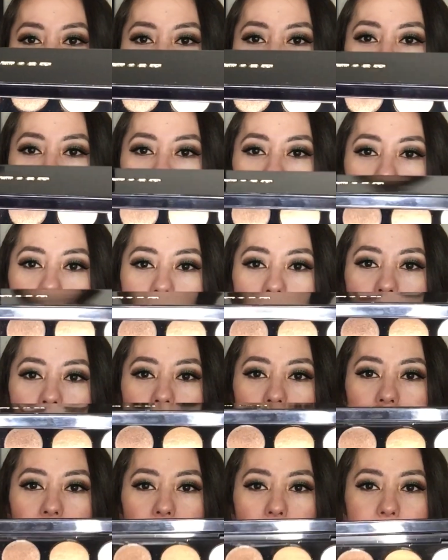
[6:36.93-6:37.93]
It is
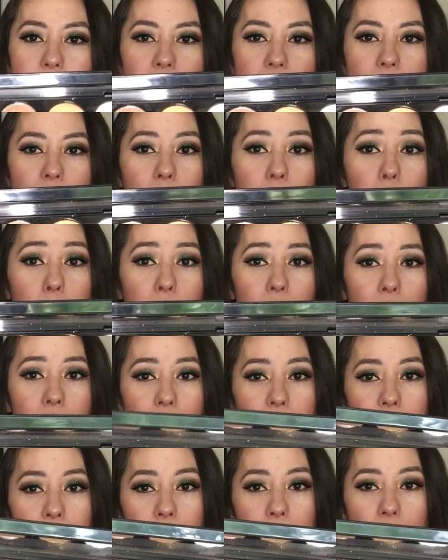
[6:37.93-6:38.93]
so
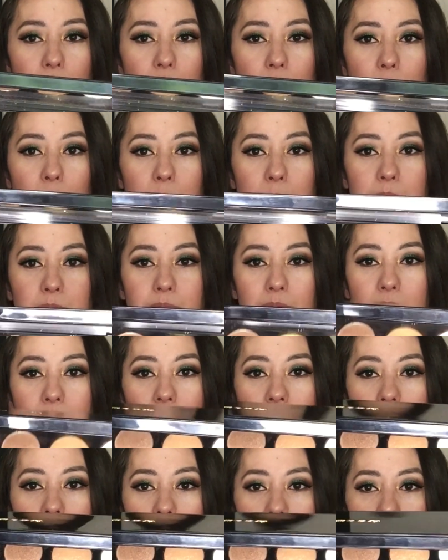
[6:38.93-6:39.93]
beautiful.
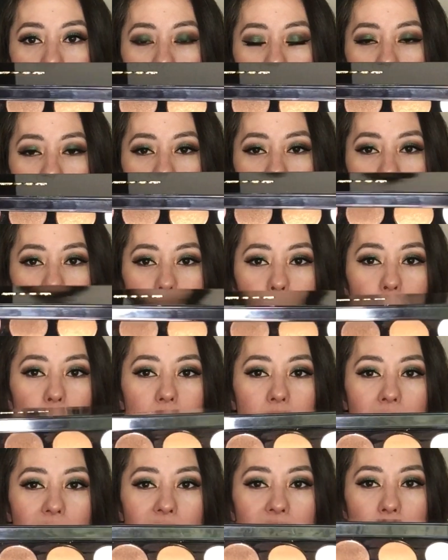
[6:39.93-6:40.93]
If you
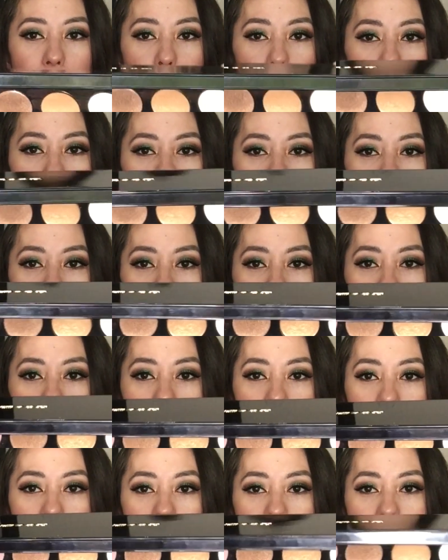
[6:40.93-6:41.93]
love
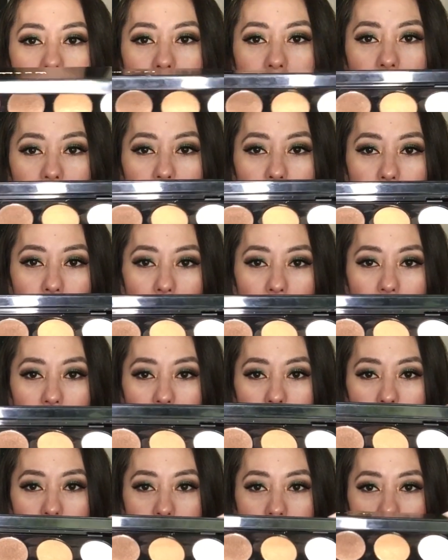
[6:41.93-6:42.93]
pinky
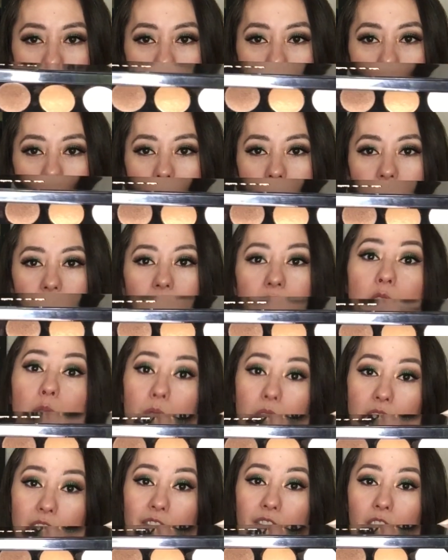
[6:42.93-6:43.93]
looks, this
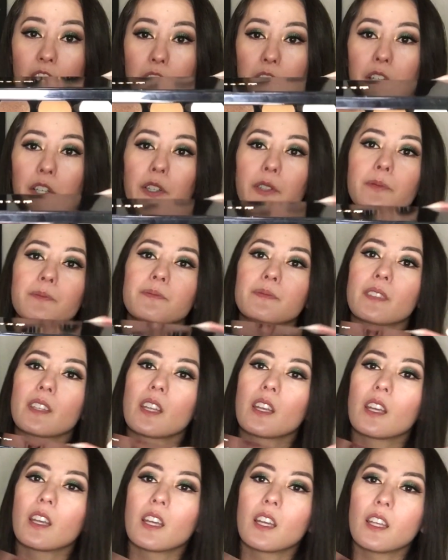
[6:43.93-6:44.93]
one's for you.
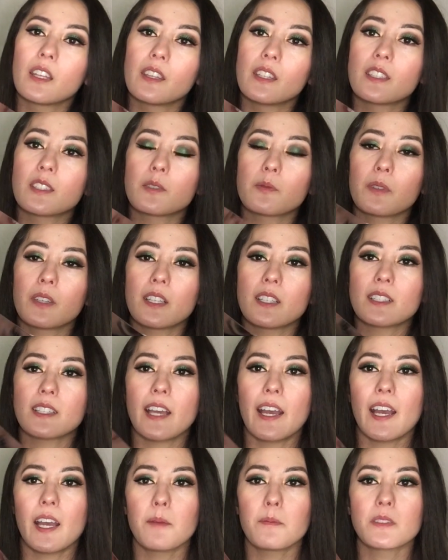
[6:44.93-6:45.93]
This one is
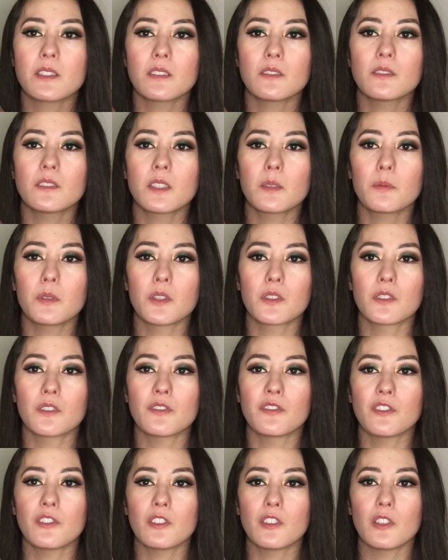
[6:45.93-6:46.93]
absolutely
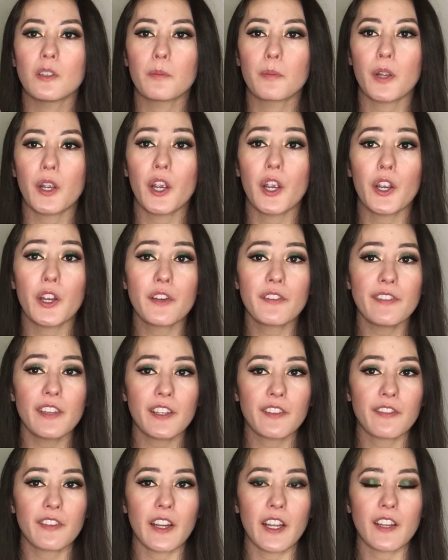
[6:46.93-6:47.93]
beautiful, perfect
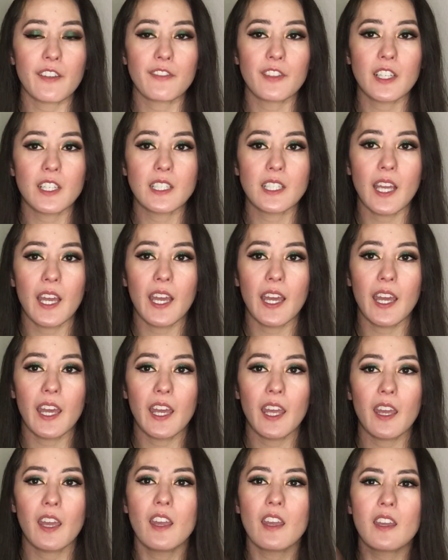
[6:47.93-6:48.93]
for everyday